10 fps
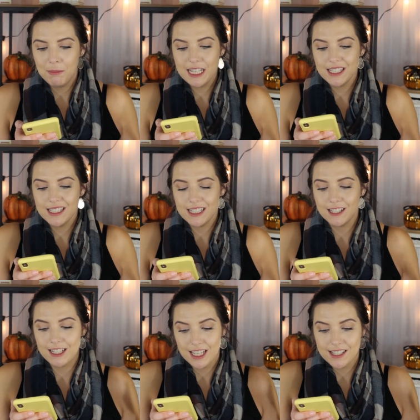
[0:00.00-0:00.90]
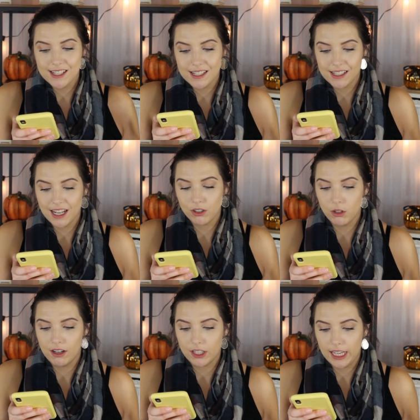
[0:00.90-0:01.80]
It basically says it's the easiest tan
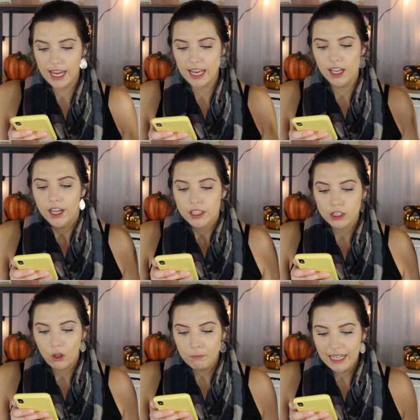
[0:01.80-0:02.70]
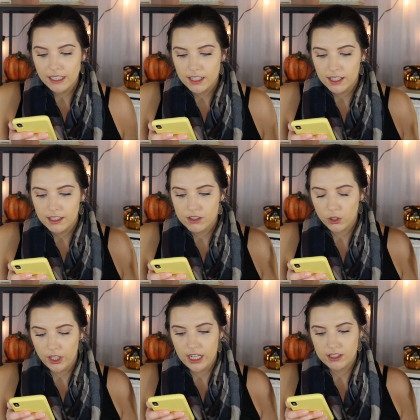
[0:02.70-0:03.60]
you'll ever get, low maintenance,
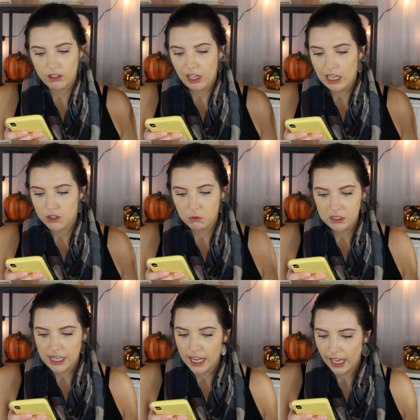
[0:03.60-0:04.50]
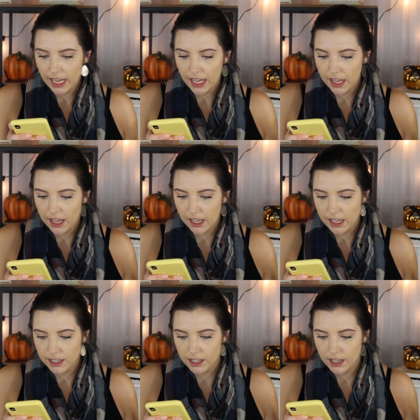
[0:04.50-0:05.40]
creates a gradual
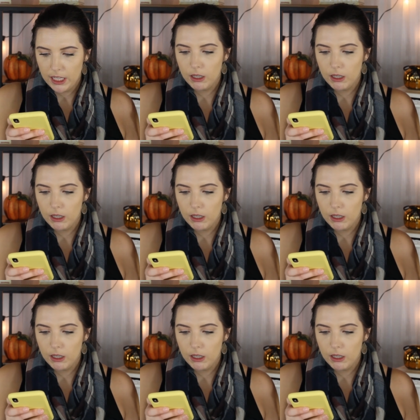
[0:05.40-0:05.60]
tan.